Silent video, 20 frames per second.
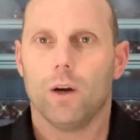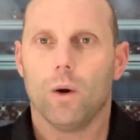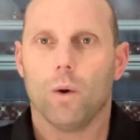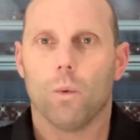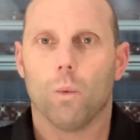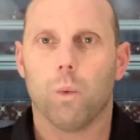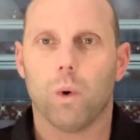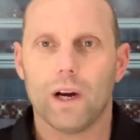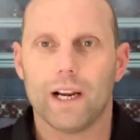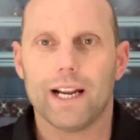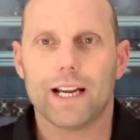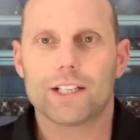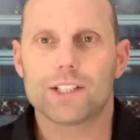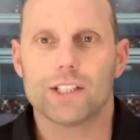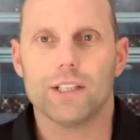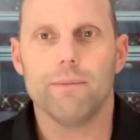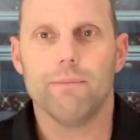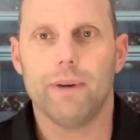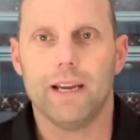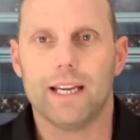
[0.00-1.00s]
What
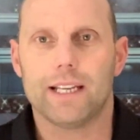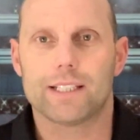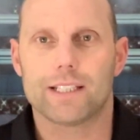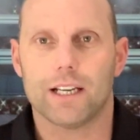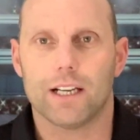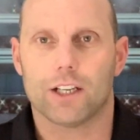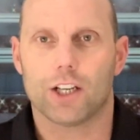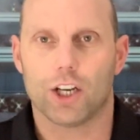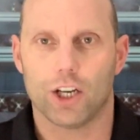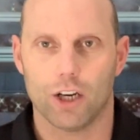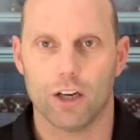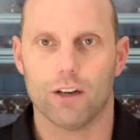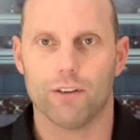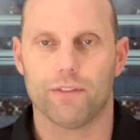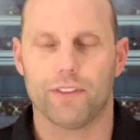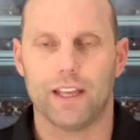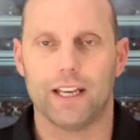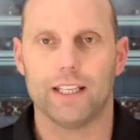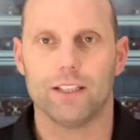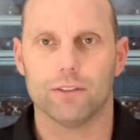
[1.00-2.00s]
actually makes a
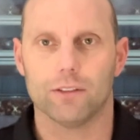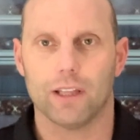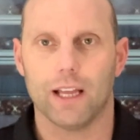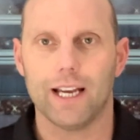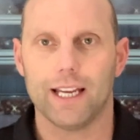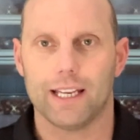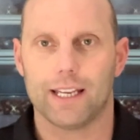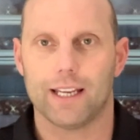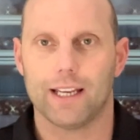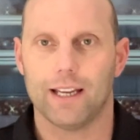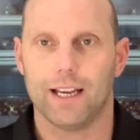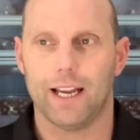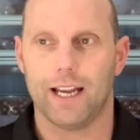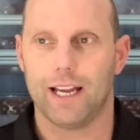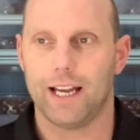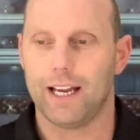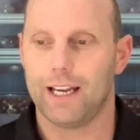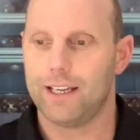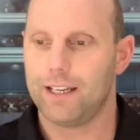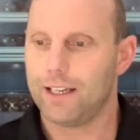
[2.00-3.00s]
curve that you like?
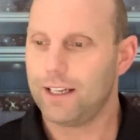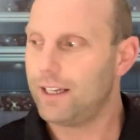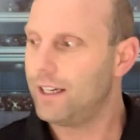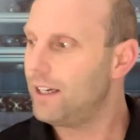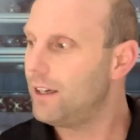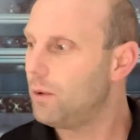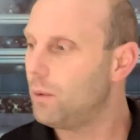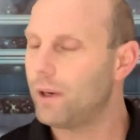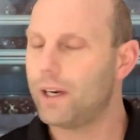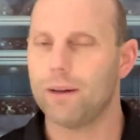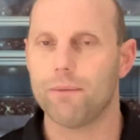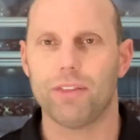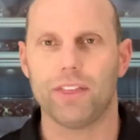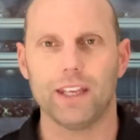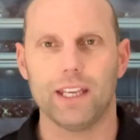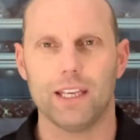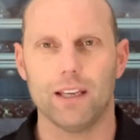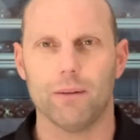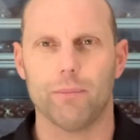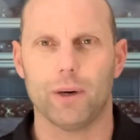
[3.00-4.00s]
And when I'm
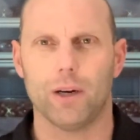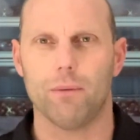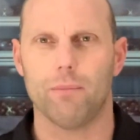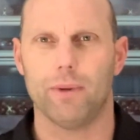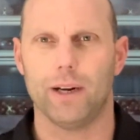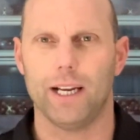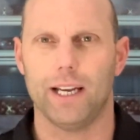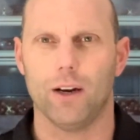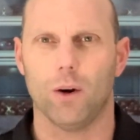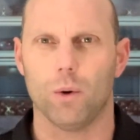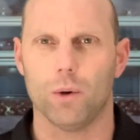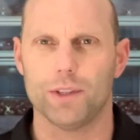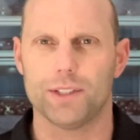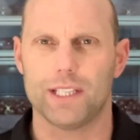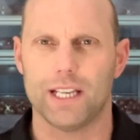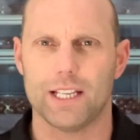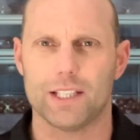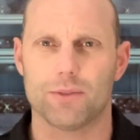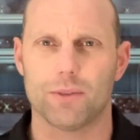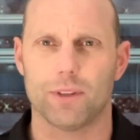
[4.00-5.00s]
thinking about my old
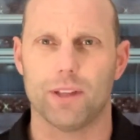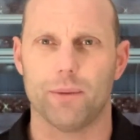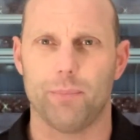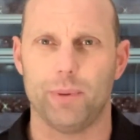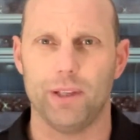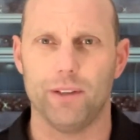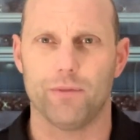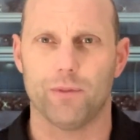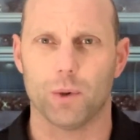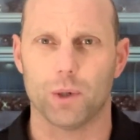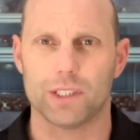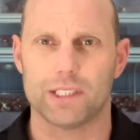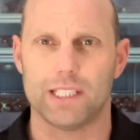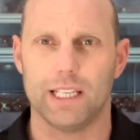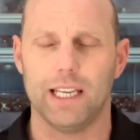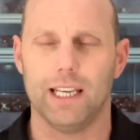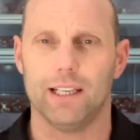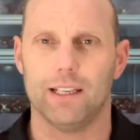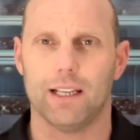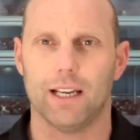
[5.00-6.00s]
days with the
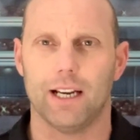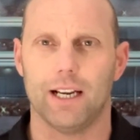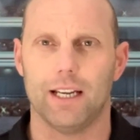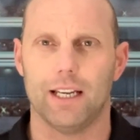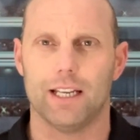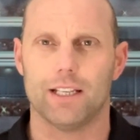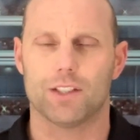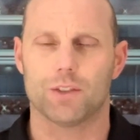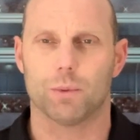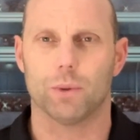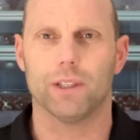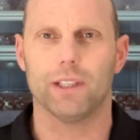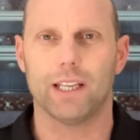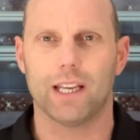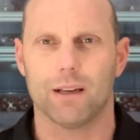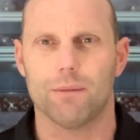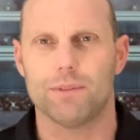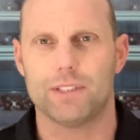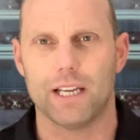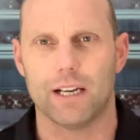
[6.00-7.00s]
P14, it really
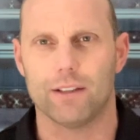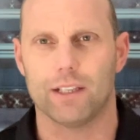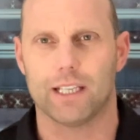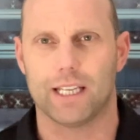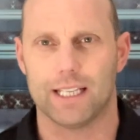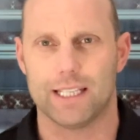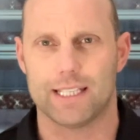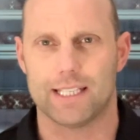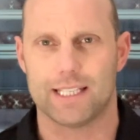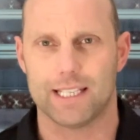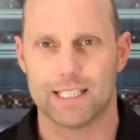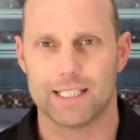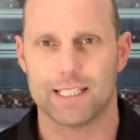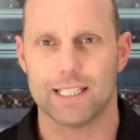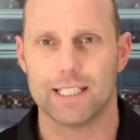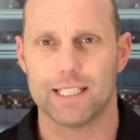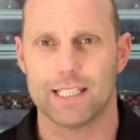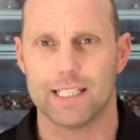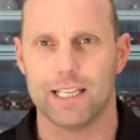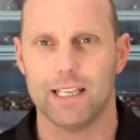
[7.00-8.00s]
comes down to
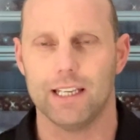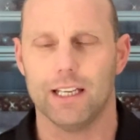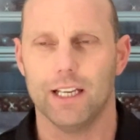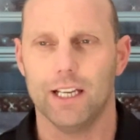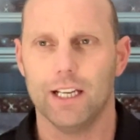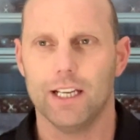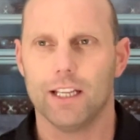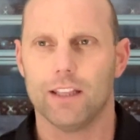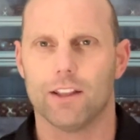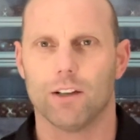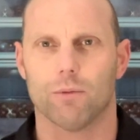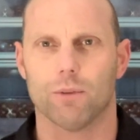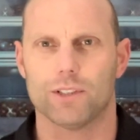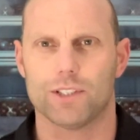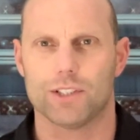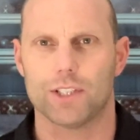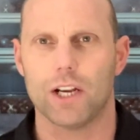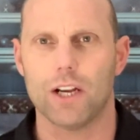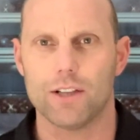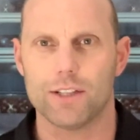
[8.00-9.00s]
consistency, the
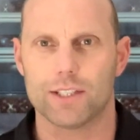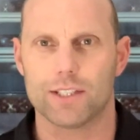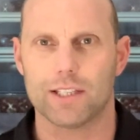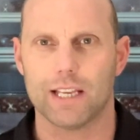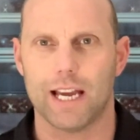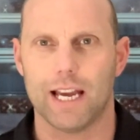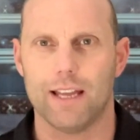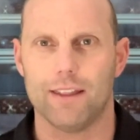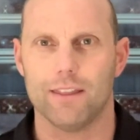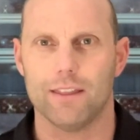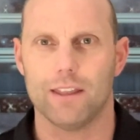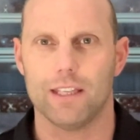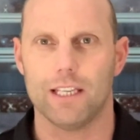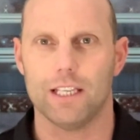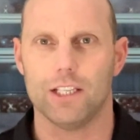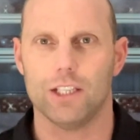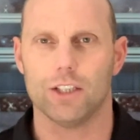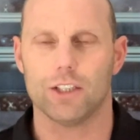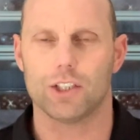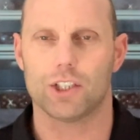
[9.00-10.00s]
results, and
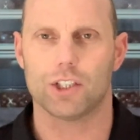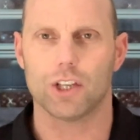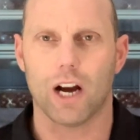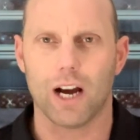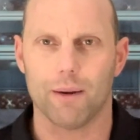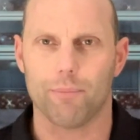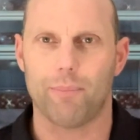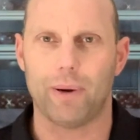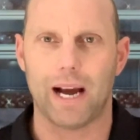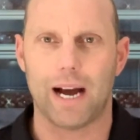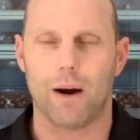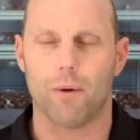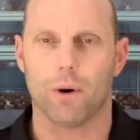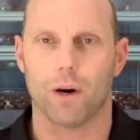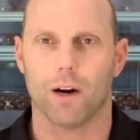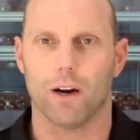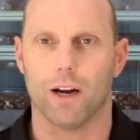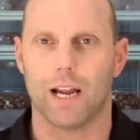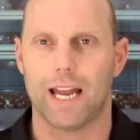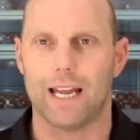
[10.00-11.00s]
the shot
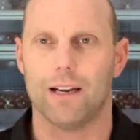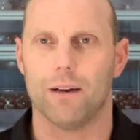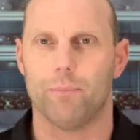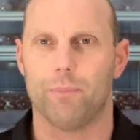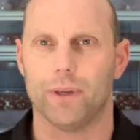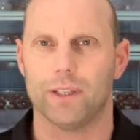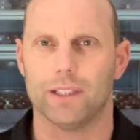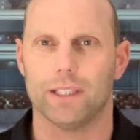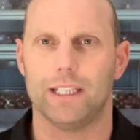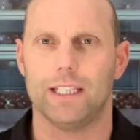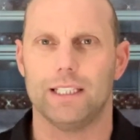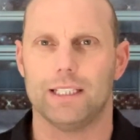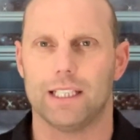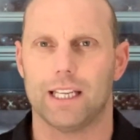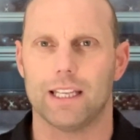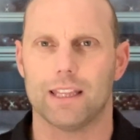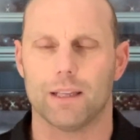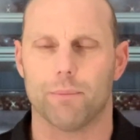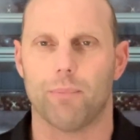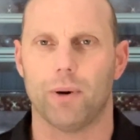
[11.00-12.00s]
power and ability to
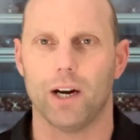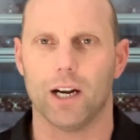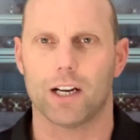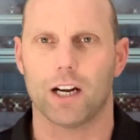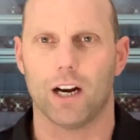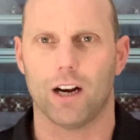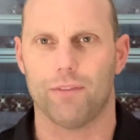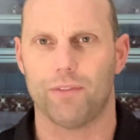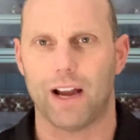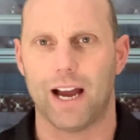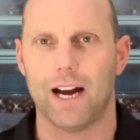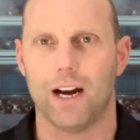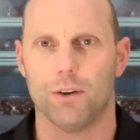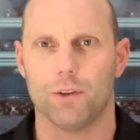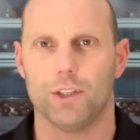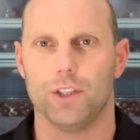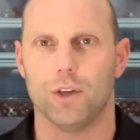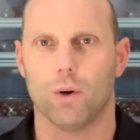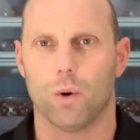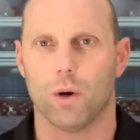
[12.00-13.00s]
get the puck off,
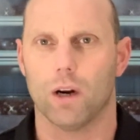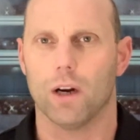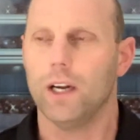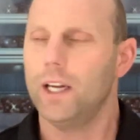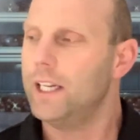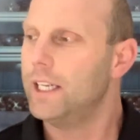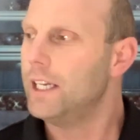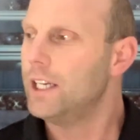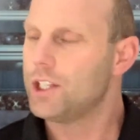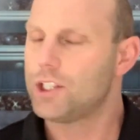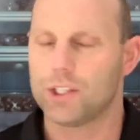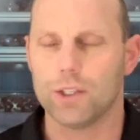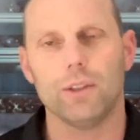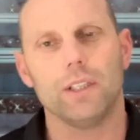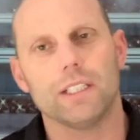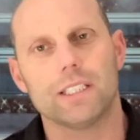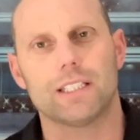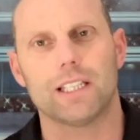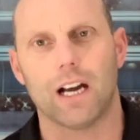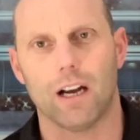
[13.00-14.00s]
how your
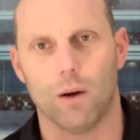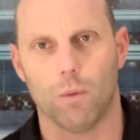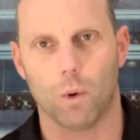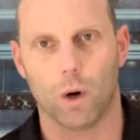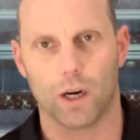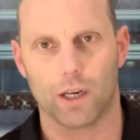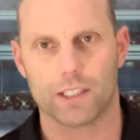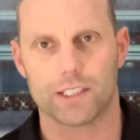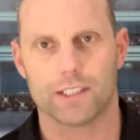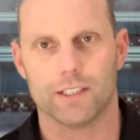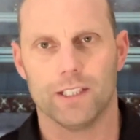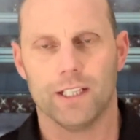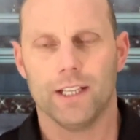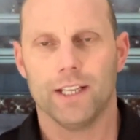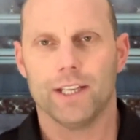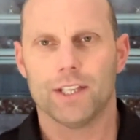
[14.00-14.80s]
shooting style works.